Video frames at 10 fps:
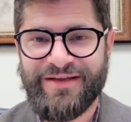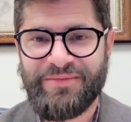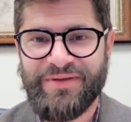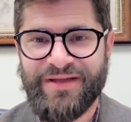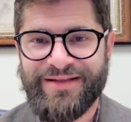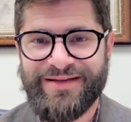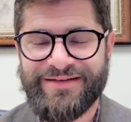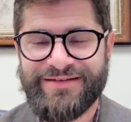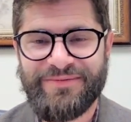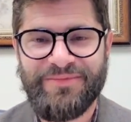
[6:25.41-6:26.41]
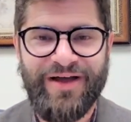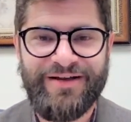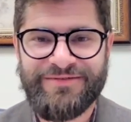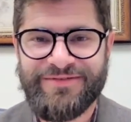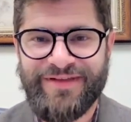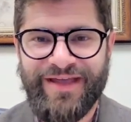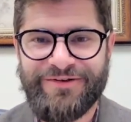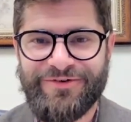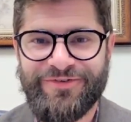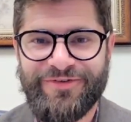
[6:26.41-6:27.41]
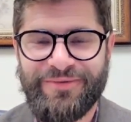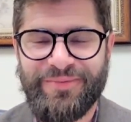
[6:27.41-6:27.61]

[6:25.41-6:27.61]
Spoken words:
appealing to some kind of standards in the